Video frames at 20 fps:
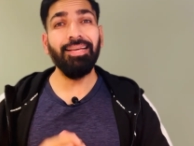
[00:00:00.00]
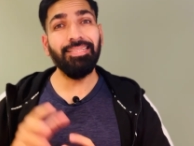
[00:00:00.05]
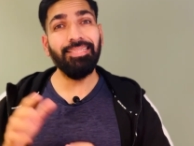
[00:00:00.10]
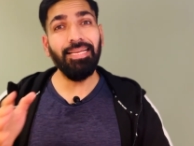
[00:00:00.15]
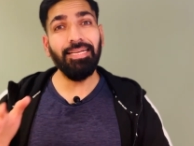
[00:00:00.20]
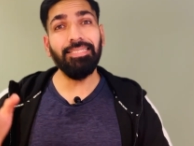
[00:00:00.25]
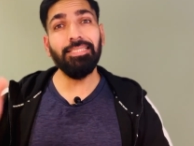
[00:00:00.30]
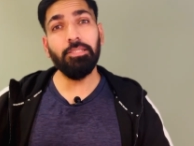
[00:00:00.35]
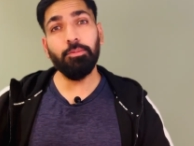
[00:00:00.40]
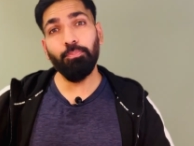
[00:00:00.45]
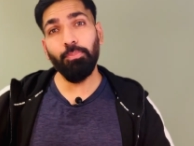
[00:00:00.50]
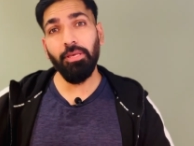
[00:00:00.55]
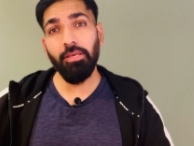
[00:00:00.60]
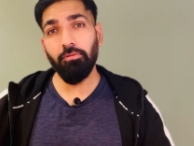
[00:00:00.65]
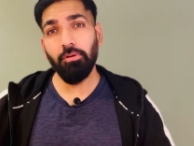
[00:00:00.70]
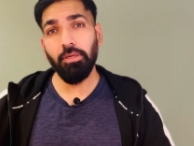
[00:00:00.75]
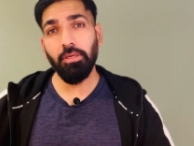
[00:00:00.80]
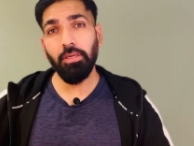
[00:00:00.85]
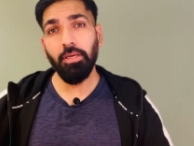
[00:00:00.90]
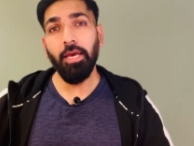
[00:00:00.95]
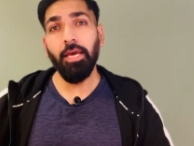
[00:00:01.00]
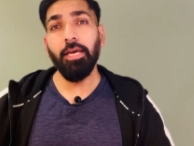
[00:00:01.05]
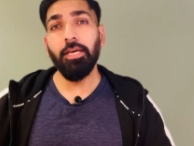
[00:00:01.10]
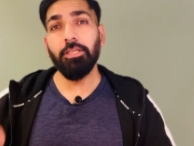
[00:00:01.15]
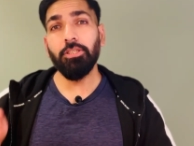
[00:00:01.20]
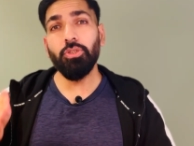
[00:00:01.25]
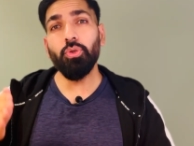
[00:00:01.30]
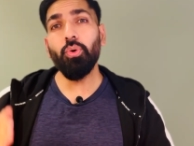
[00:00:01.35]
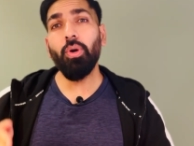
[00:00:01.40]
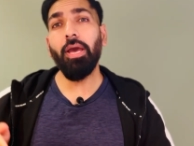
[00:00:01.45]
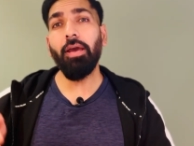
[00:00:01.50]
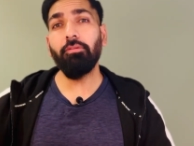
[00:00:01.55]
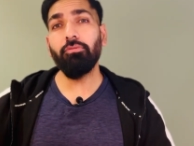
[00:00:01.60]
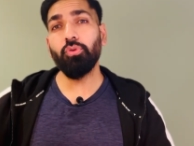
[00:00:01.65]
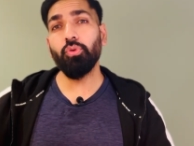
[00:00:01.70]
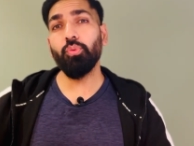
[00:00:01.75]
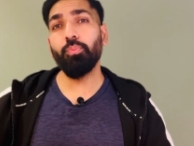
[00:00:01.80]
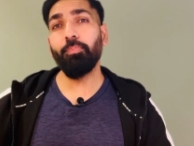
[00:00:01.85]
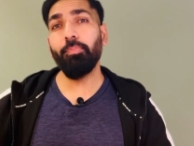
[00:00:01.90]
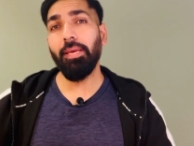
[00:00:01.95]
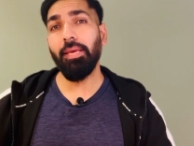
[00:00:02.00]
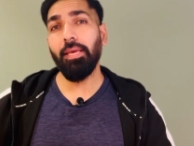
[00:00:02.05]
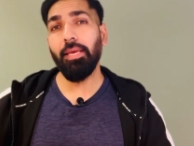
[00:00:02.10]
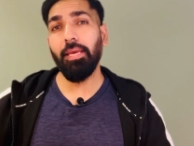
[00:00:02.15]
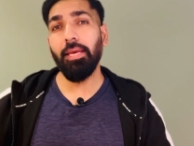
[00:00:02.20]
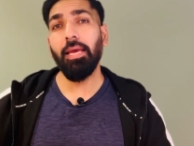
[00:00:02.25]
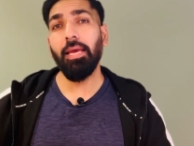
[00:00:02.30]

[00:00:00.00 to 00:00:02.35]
that is P1, you have to pay